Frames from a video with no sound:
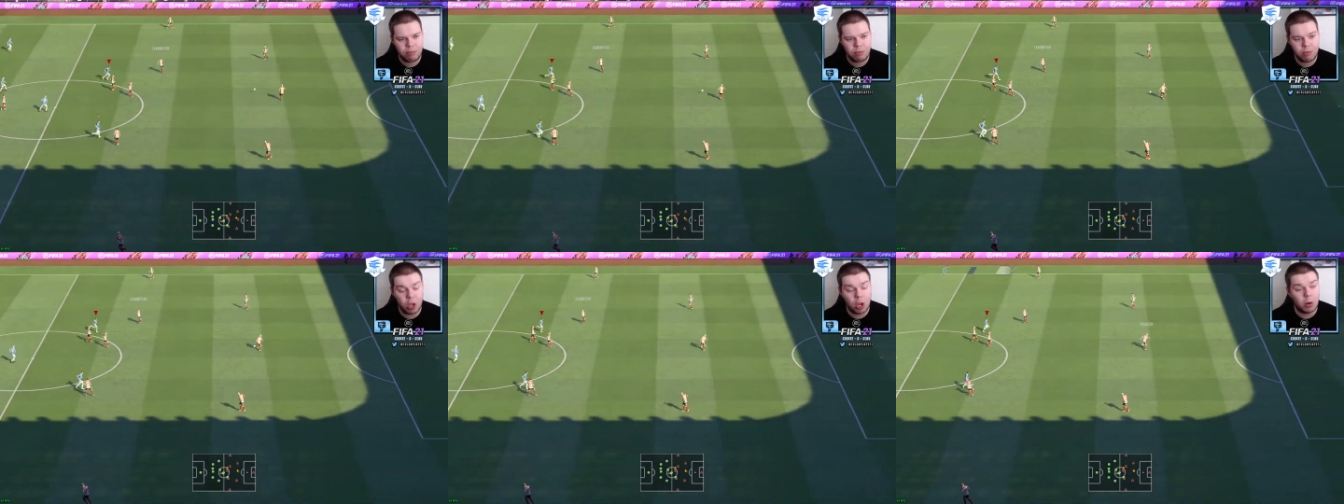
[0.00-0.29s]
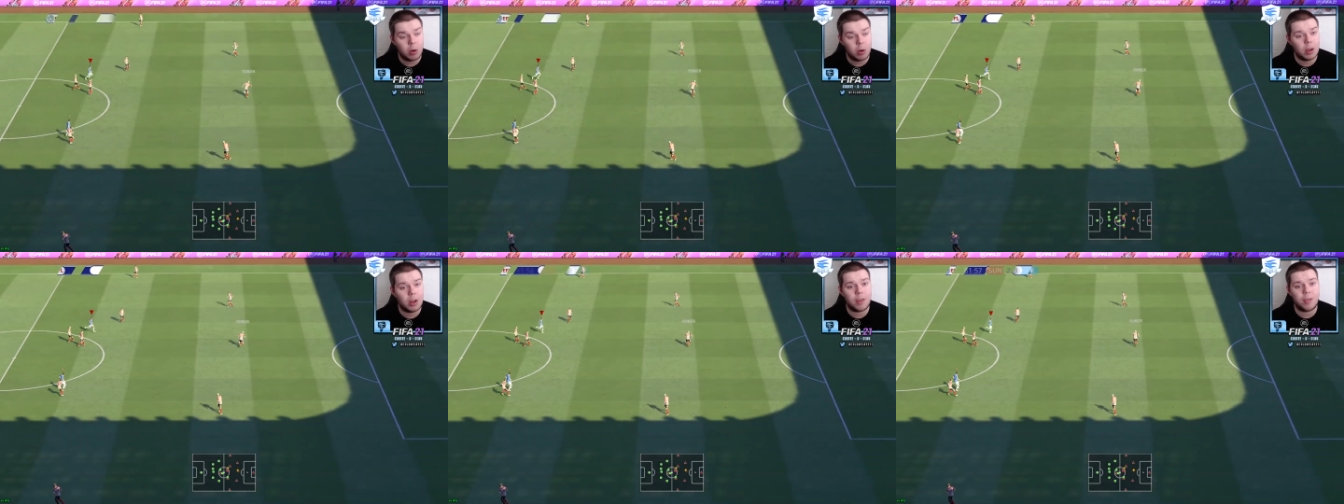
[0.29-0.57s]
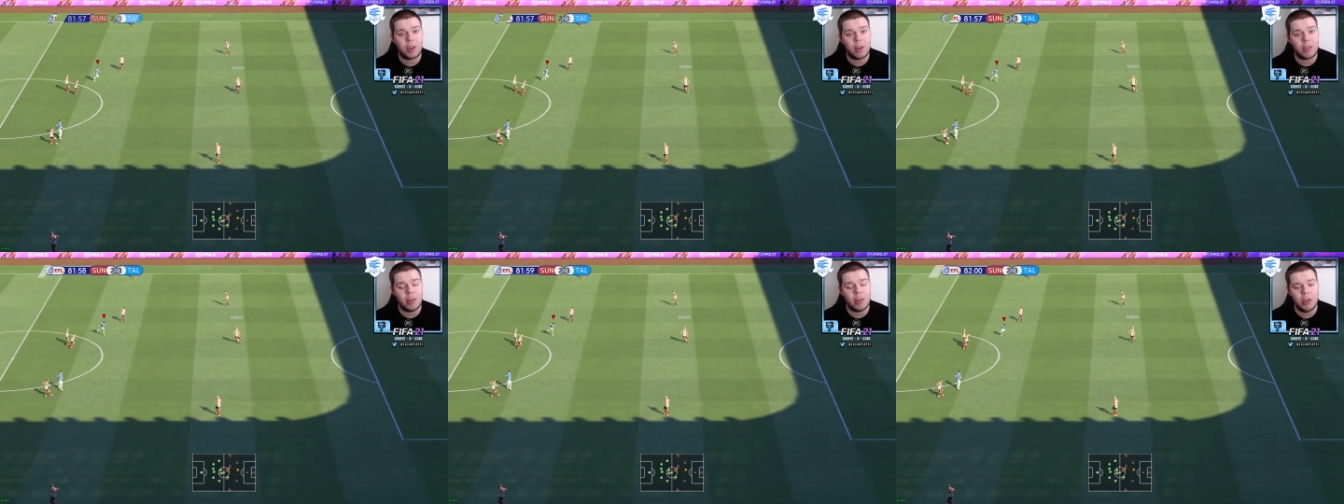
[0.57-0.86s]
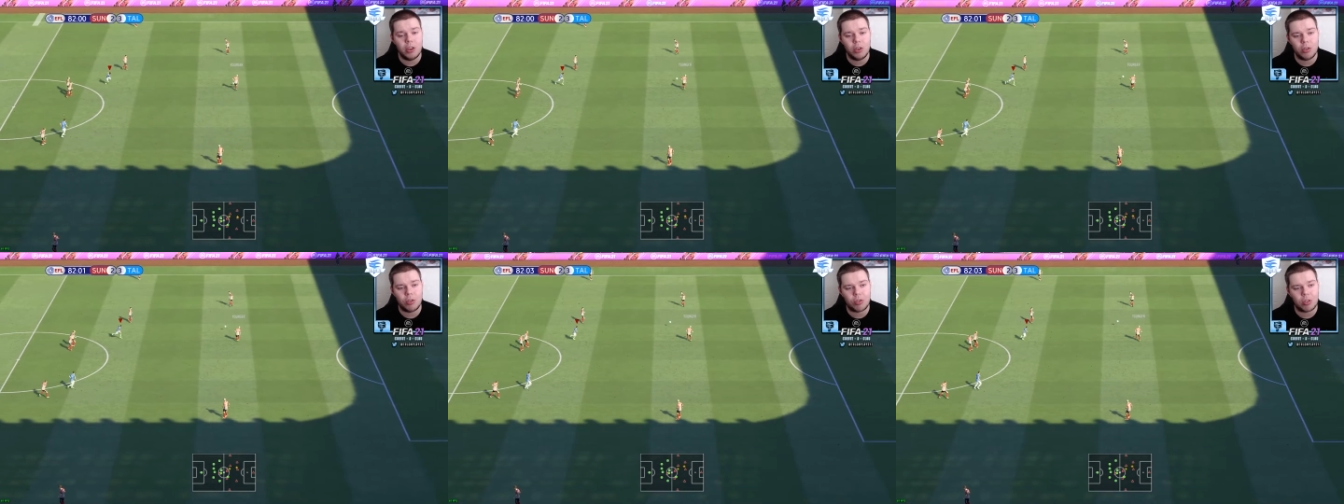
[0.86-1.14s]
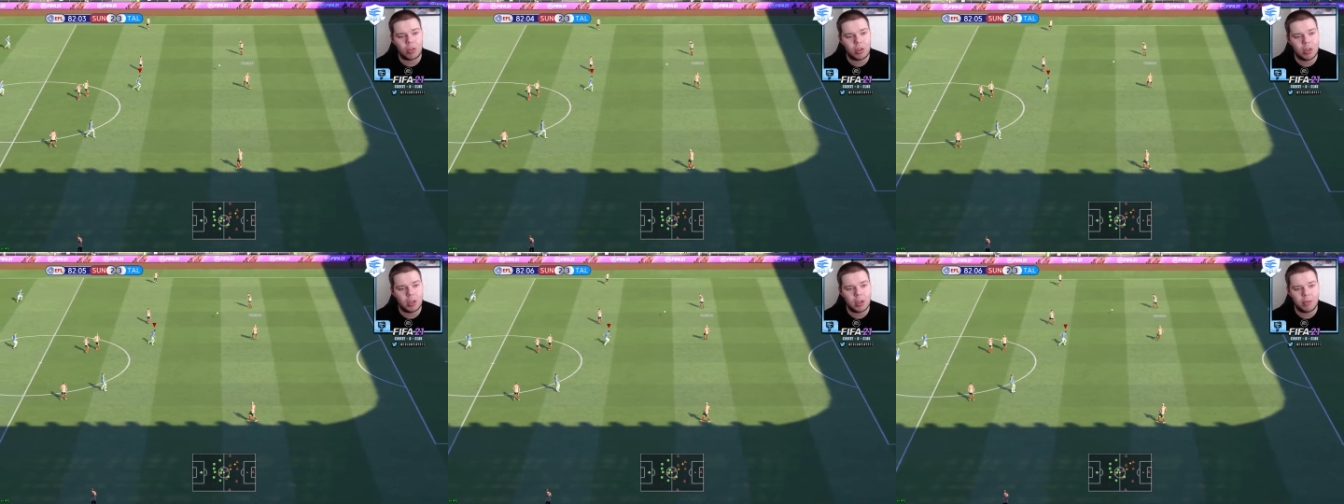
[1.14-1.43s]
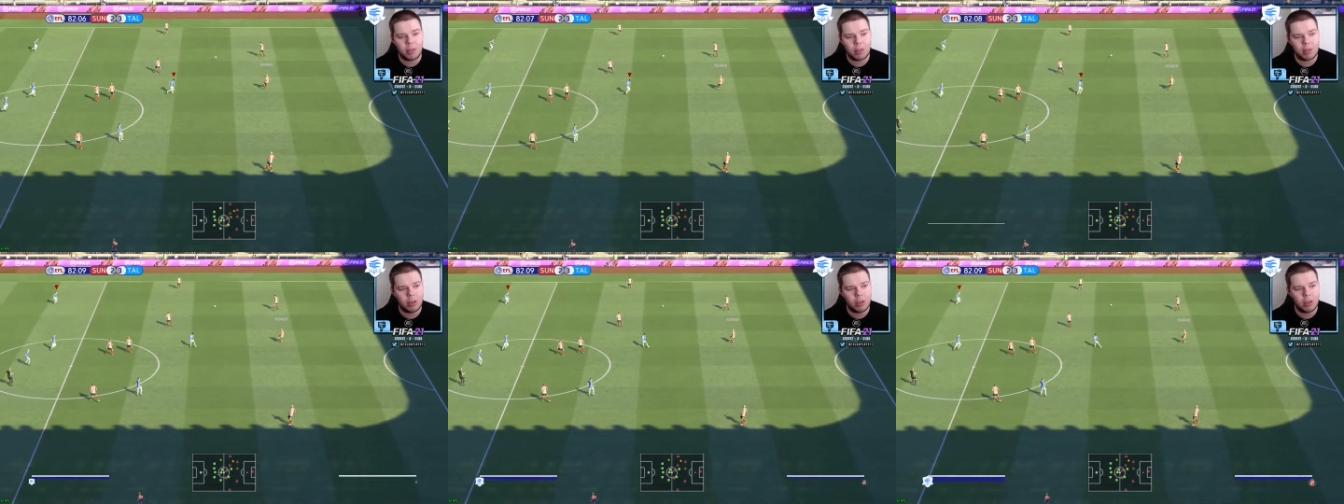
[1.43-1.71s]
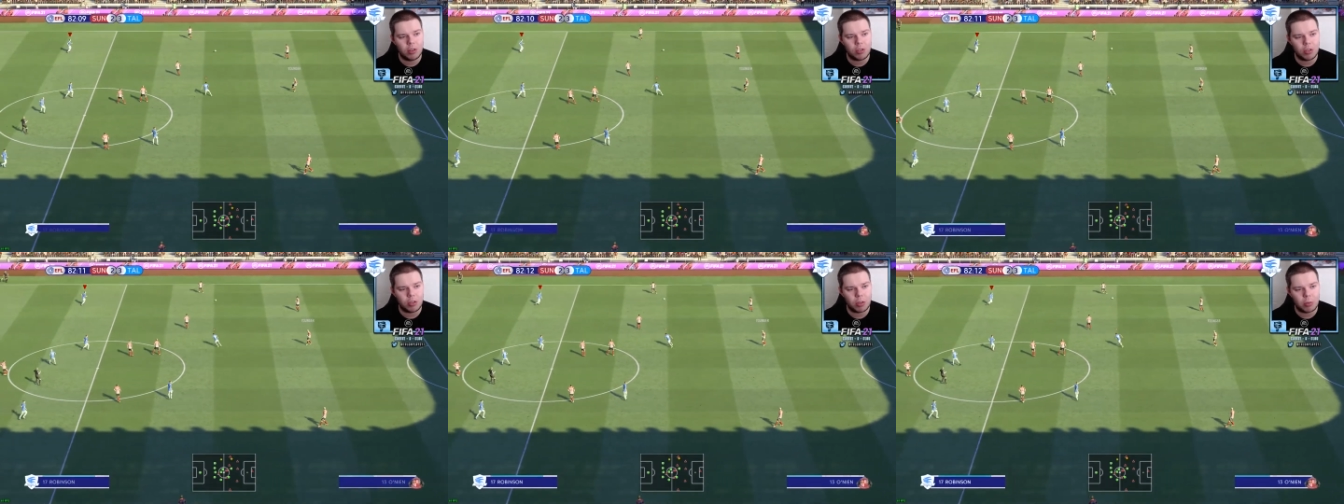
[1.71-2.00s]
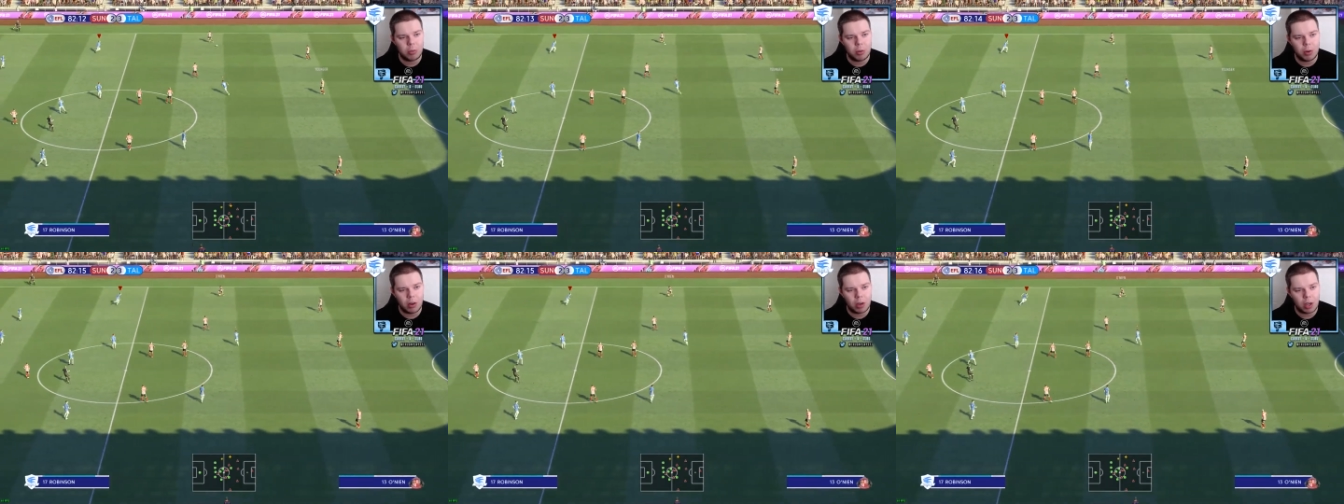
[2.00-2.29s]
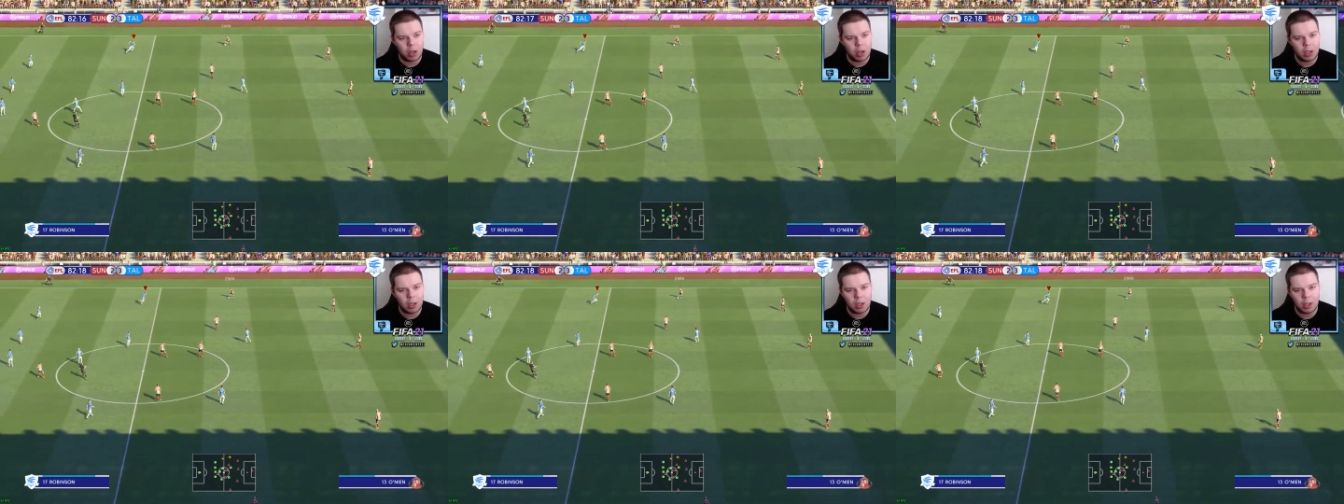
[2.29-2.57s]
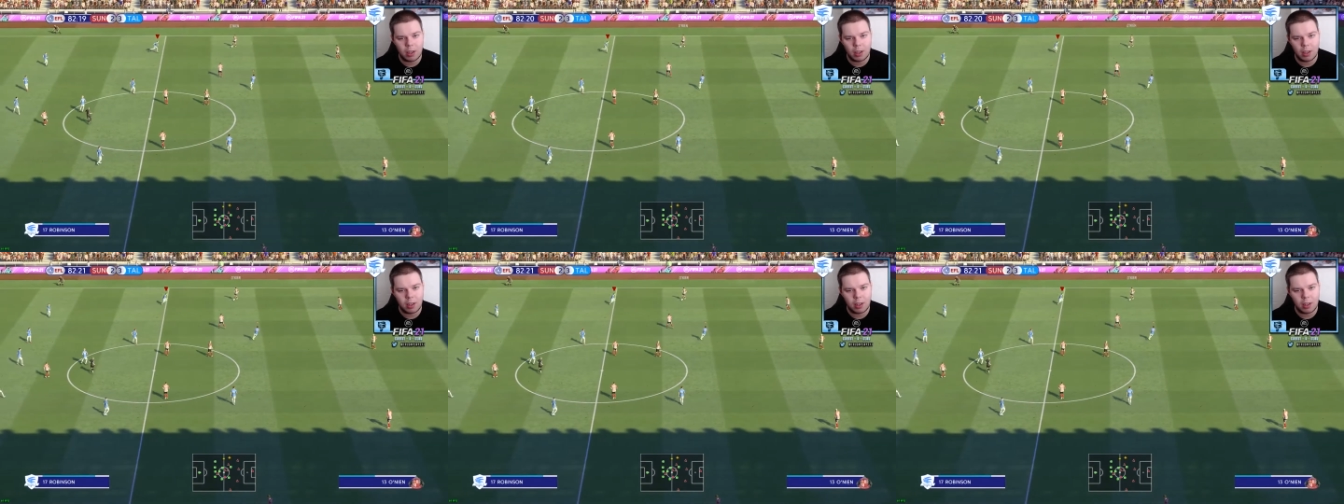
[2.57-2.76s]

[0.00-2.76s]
Yo, if you're a neutral supporter,